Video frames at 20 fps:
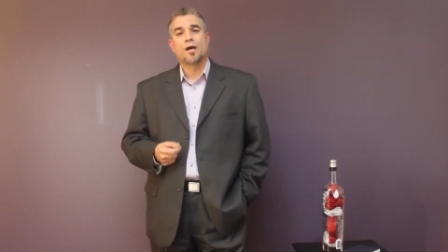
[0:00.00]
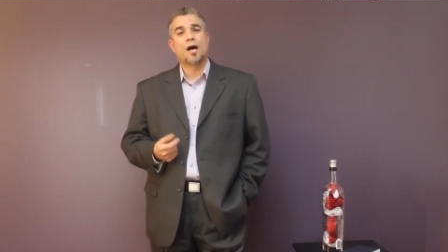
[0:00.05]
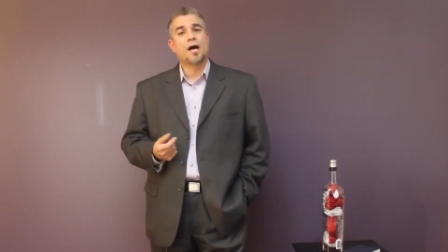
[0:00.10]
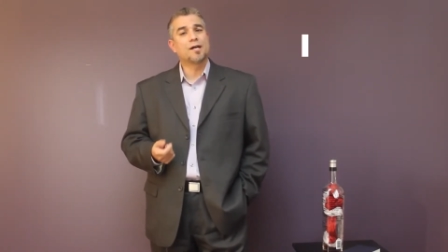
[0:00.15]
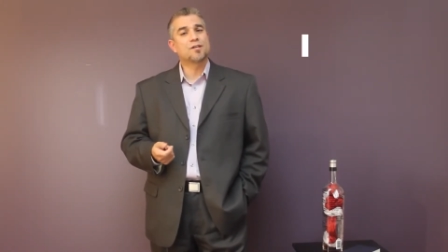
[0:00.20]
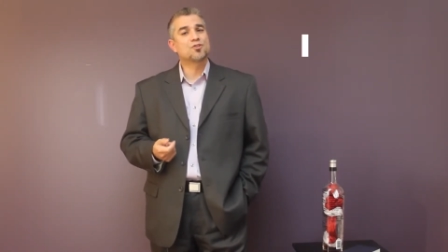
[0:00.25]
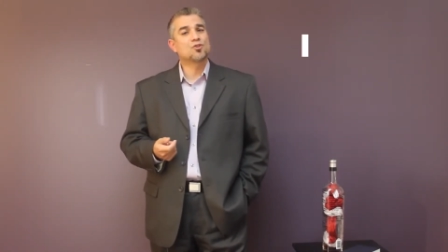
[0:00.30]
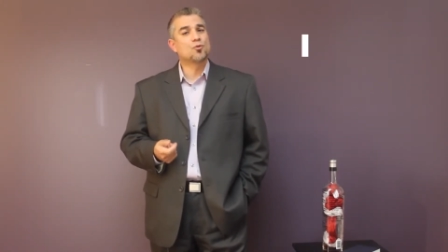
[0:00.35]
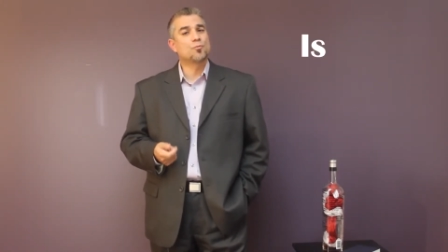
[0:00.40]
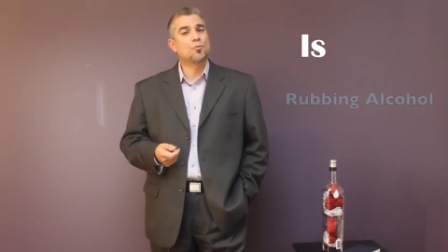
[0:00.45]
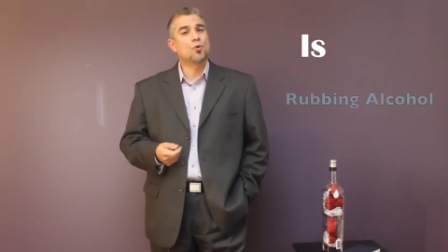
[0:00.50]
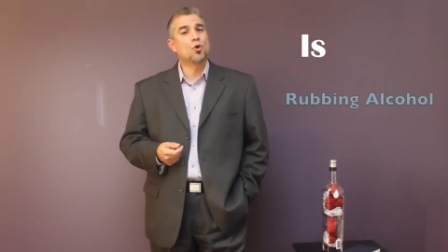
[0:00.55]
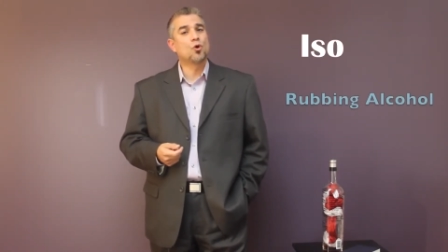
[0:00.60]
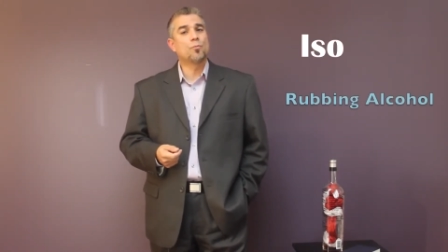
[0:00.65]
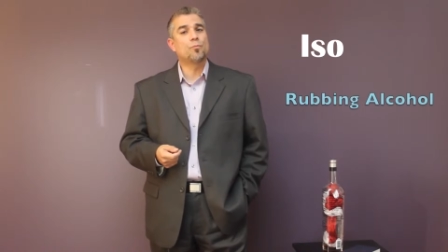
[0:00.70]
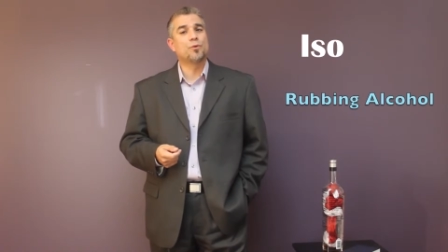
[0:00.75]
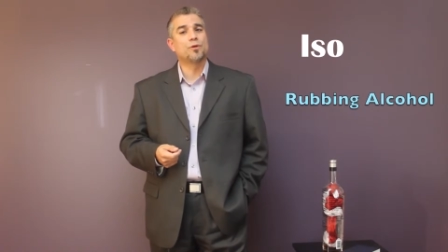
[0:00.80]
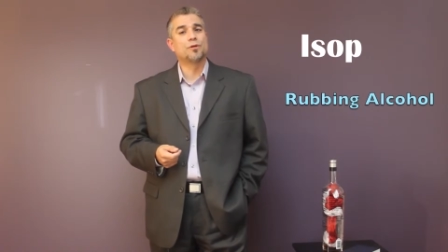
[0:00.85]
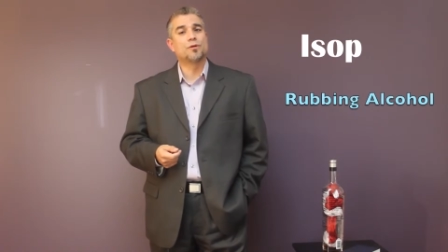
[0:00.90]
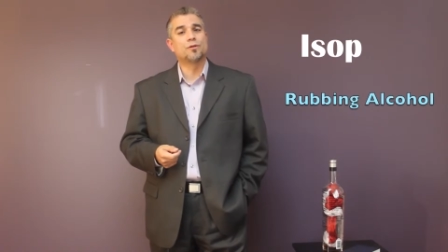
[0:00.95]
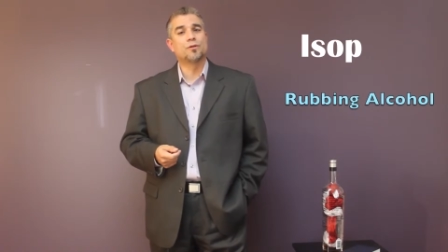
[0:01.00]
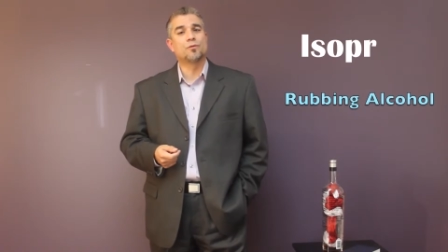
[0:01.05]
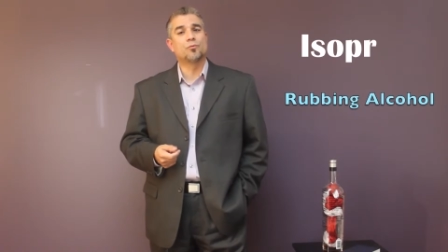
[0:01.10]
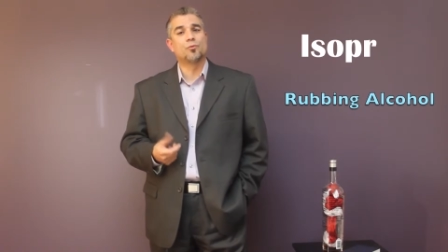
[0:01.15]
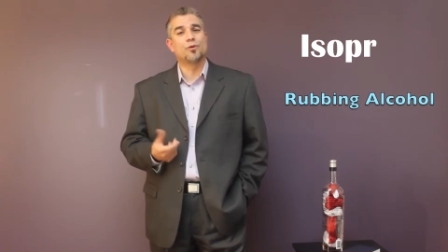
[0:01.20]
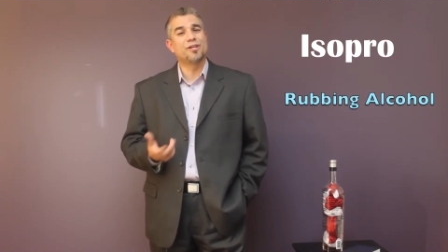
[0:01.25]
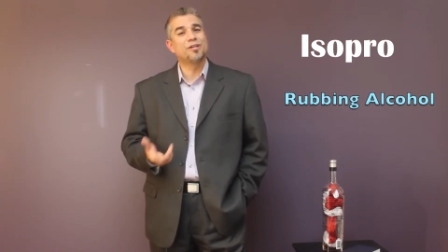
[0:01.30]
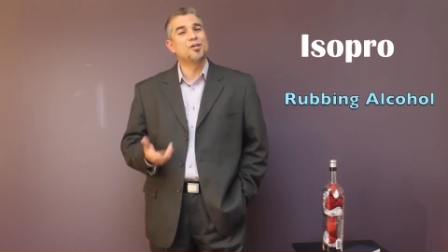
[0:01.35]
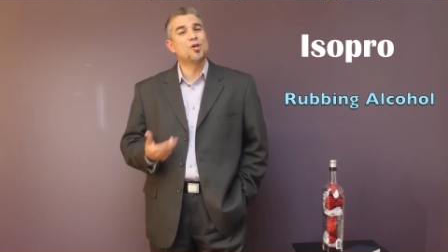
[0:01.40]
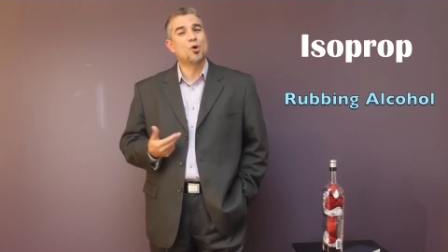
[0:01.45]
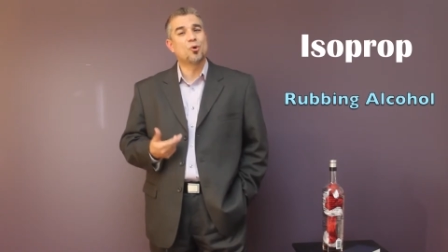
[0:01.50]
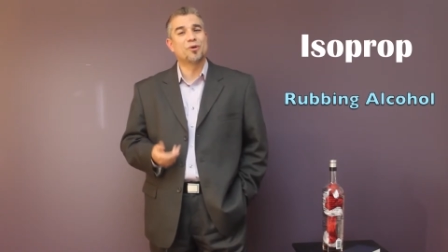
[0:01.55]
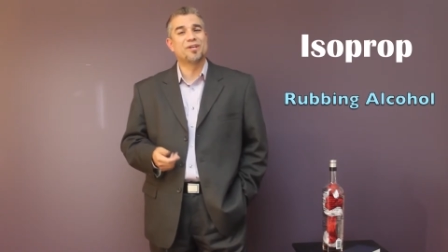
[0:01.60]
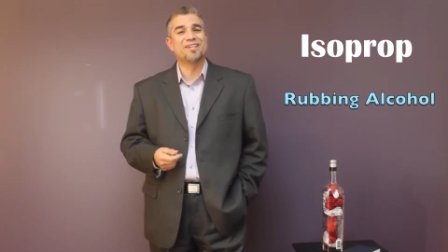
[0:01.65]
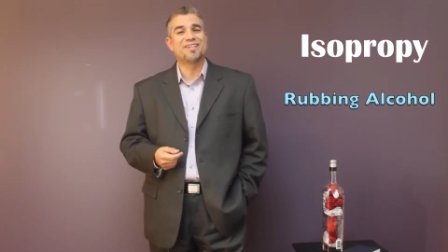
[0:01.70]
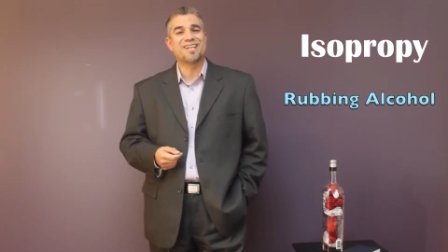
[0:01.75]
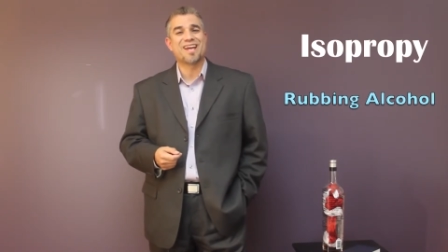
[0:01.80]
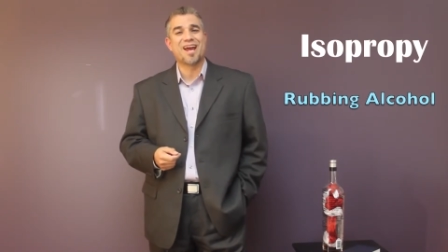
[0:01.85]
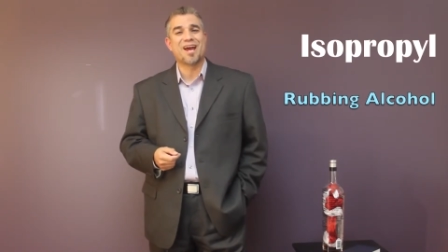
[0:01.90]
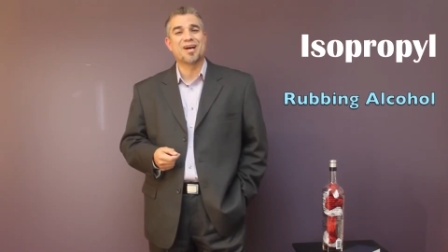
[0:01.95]
Isopropyl, we know
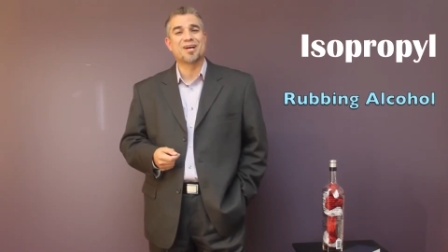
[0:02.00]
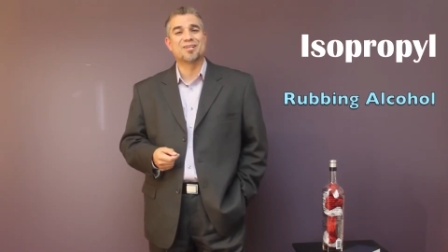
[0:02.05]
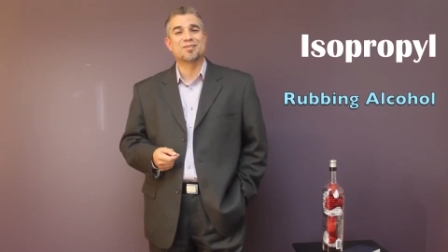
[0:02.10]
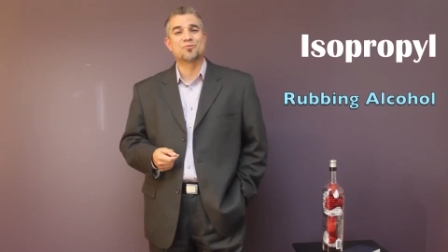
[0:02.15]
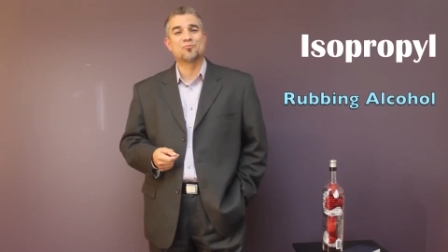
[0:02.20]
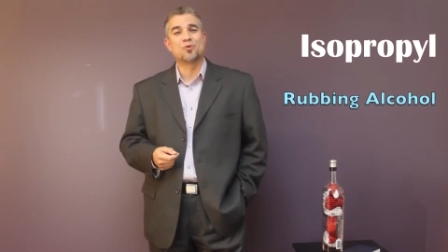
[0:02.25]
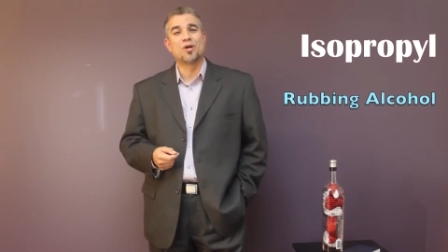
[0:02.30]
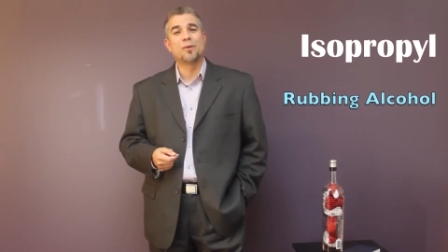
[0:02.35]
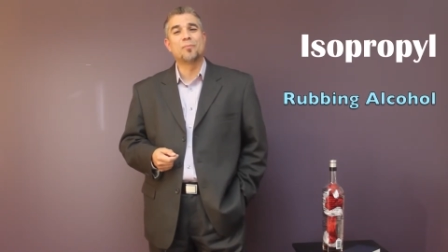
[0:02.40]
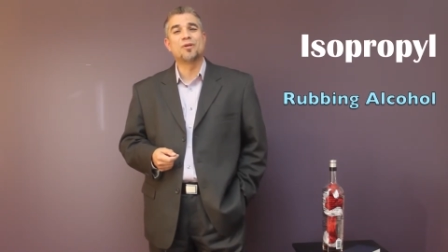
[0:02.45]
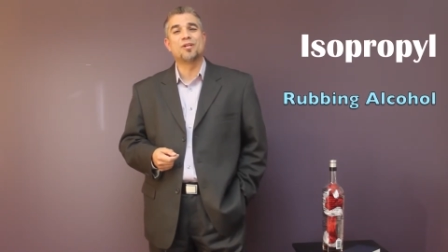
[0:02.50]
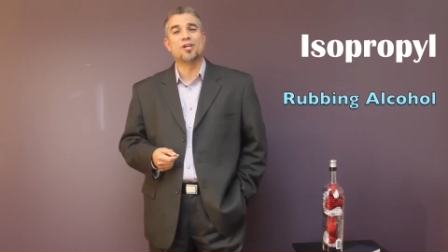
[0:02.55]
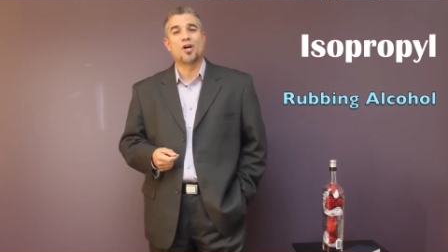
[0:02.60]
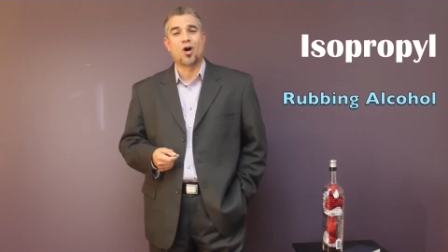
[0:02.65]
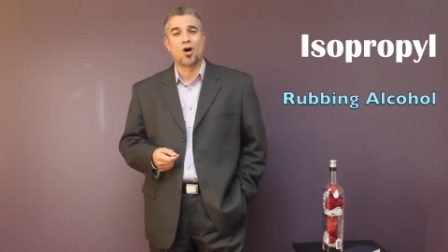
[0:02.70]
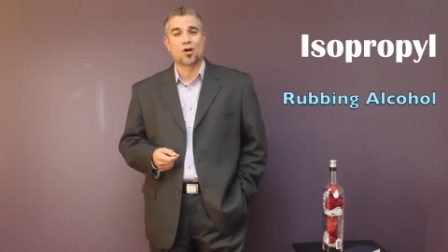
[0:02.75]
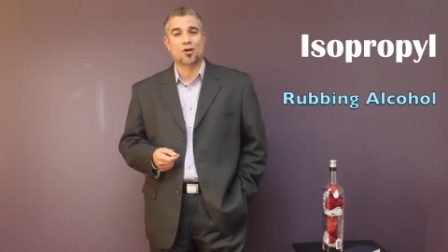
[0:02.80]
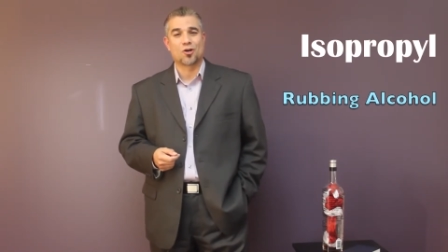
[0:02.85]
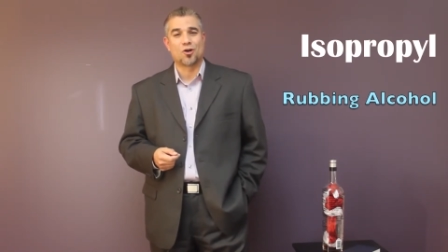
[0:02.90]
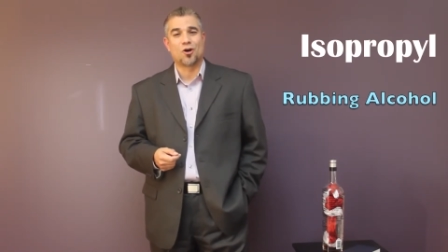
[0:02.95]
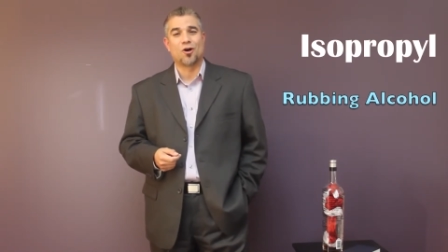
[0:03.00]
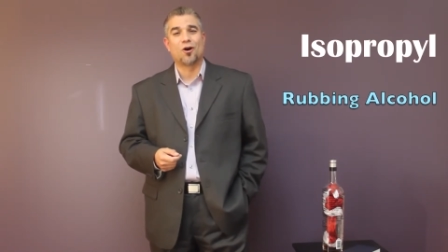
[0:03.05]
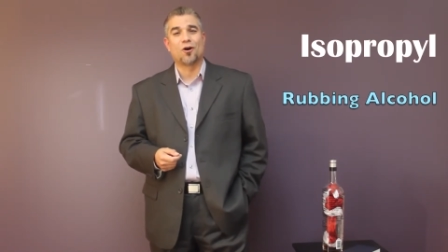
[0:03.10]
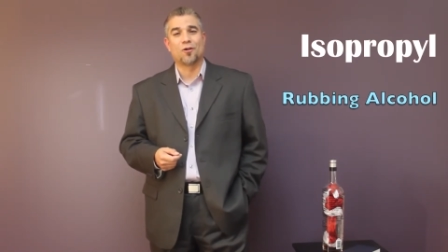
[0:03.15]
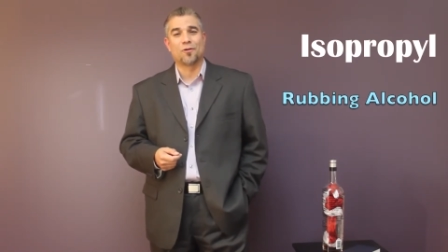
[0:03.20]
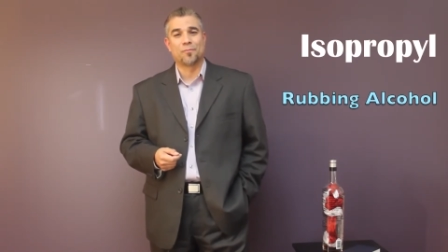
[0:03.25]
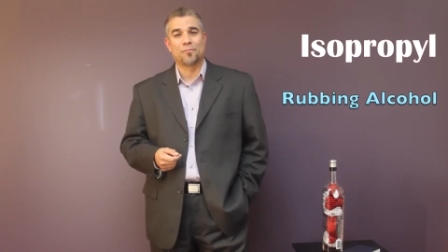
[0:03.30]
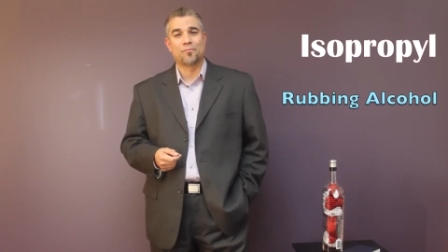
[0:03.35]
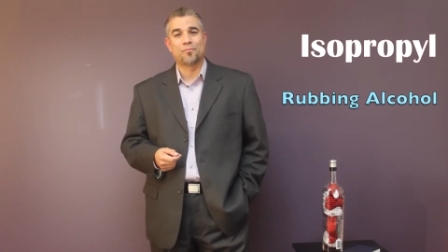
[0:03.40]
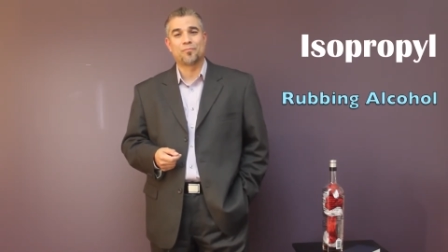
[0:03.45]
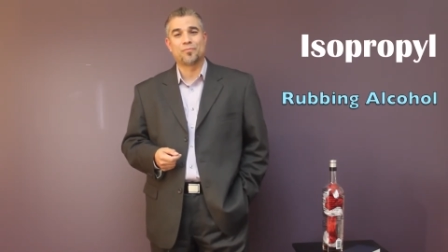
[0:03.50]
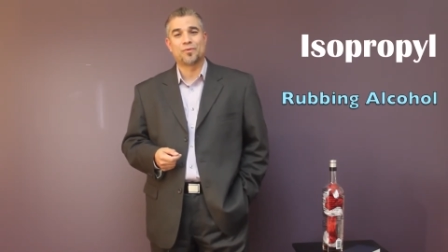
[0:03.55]
it as rubbing alcohol.